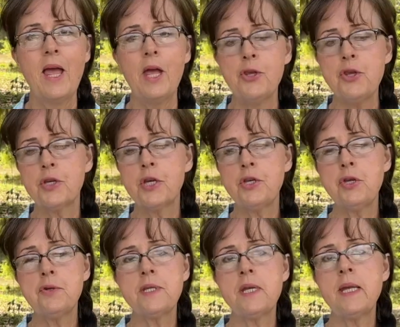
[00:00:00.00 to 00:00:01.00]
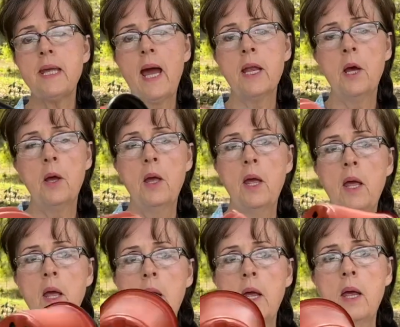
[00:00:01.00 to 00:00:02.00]
You can use any kind of
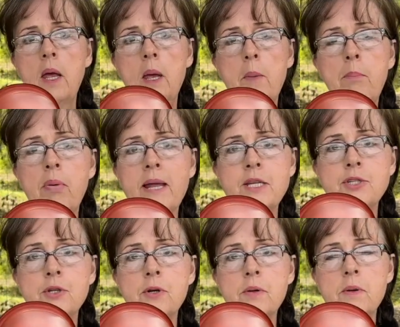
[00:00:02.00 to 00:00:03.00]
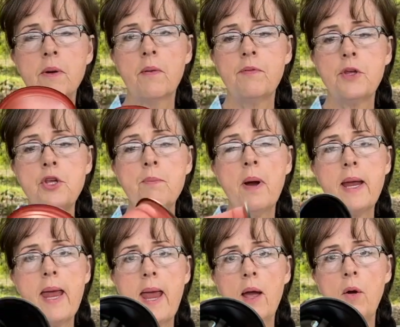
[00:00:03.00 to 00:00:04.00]
planter that you might
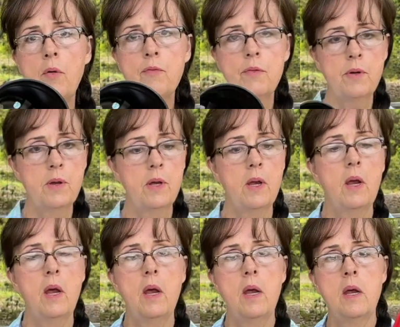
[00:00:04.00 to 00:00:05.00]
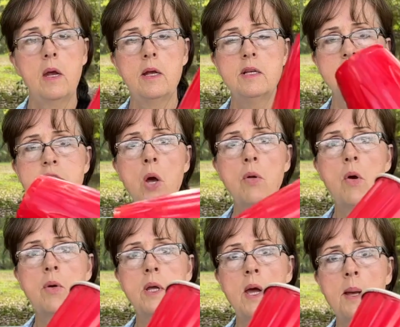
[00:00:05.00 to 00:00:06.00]
have. Solo
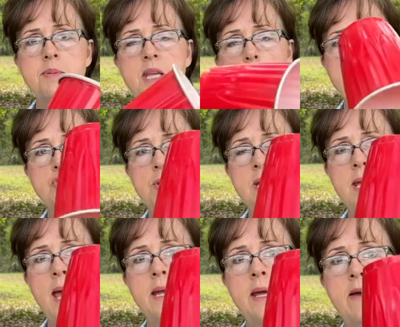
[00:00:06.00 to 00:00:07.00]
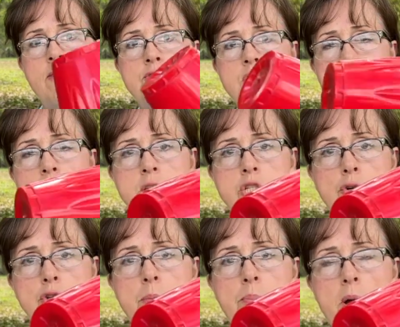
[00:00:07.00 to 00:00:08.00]
cups that we drink out of, just make sure
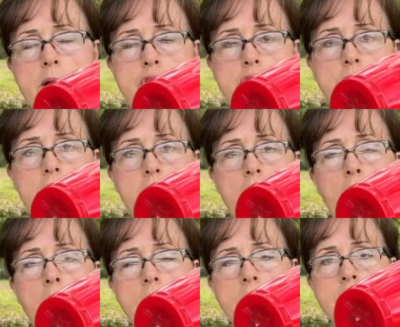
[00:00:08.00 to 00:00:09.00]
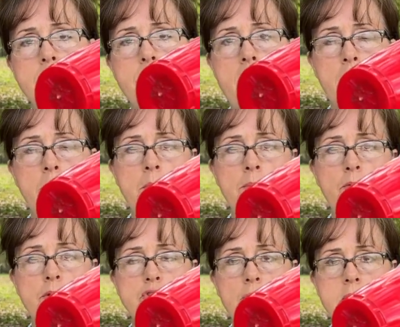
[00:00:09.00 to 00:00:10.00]
you puncture a hole in the bottom
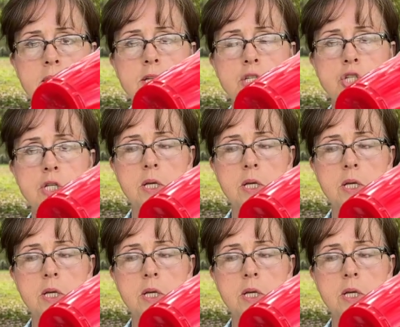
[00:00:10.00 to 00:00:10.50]
for drainage.